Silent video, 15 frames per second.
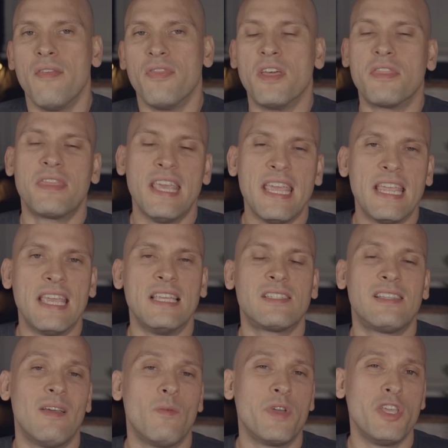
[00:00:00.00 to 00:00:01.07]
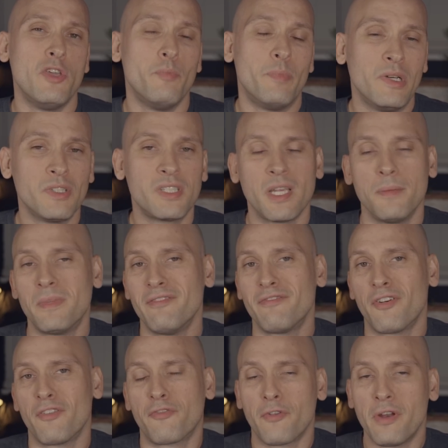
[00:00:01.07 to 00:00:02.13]
The thing is that when you build something
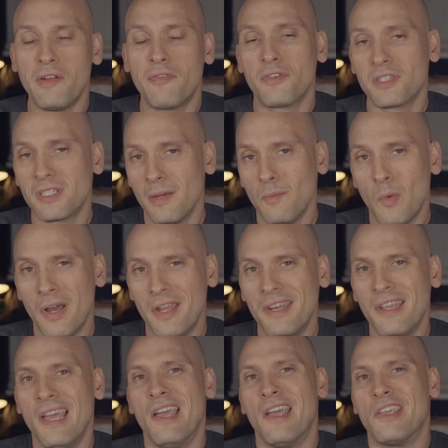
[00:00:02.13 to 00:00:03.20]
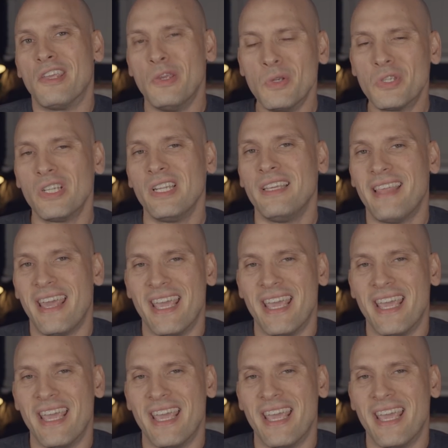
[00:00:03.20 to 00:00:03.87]
for free for someone, usually they